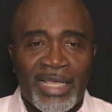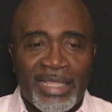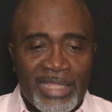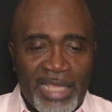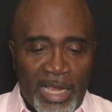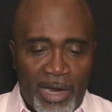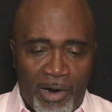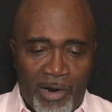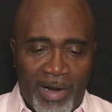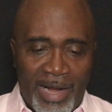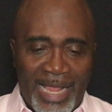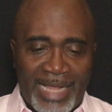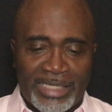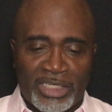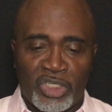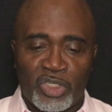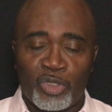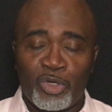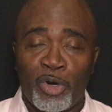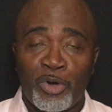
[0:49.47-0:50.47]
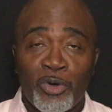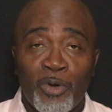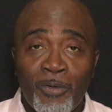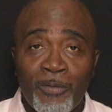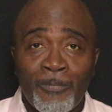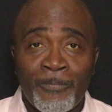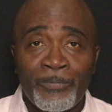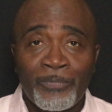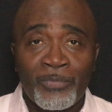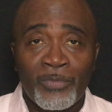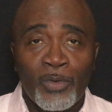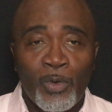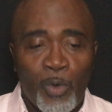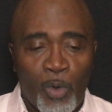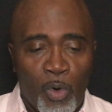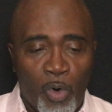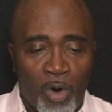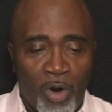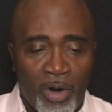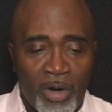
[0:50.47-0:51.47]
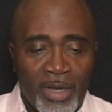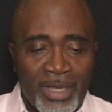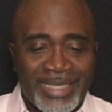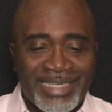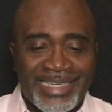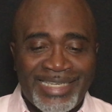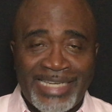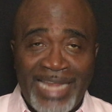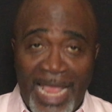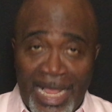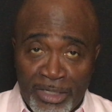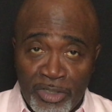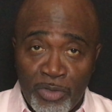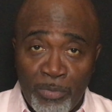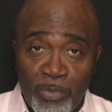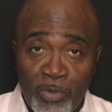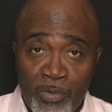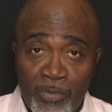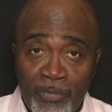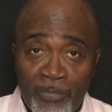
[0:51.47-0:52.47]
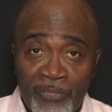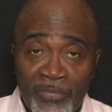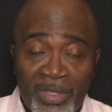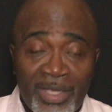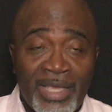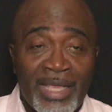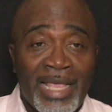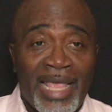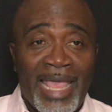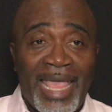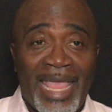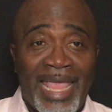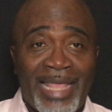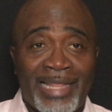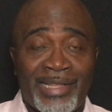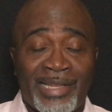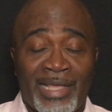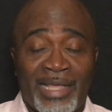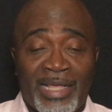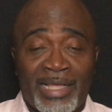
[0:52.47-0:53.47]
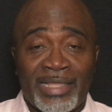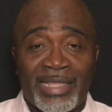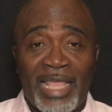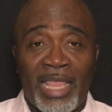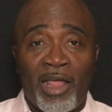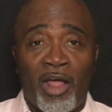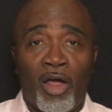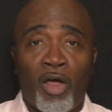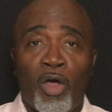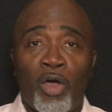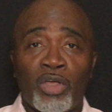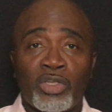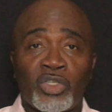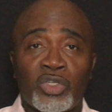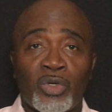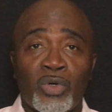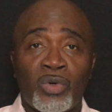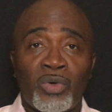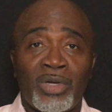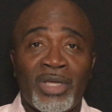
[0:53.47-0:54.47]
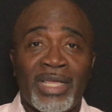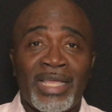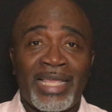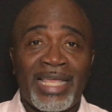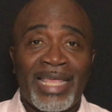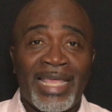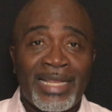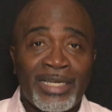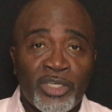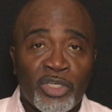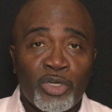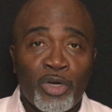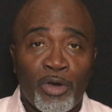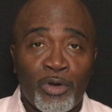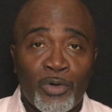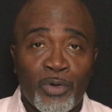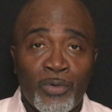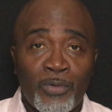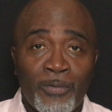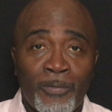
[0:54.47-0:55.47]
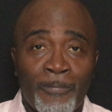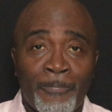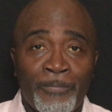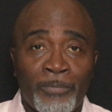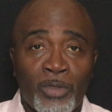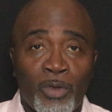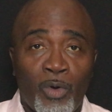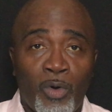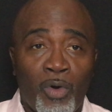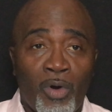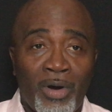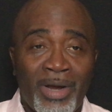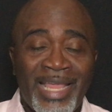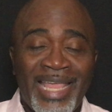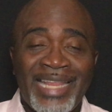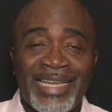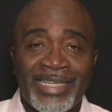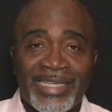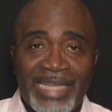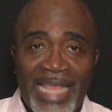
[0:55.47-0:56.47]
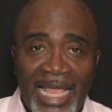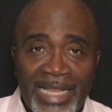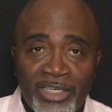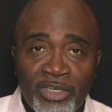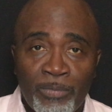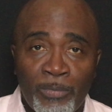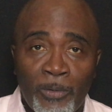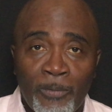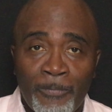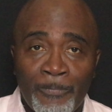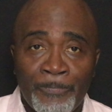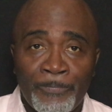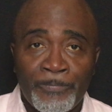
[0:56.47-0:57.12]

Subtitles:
They are external or tangible, and they are also internal or intangible.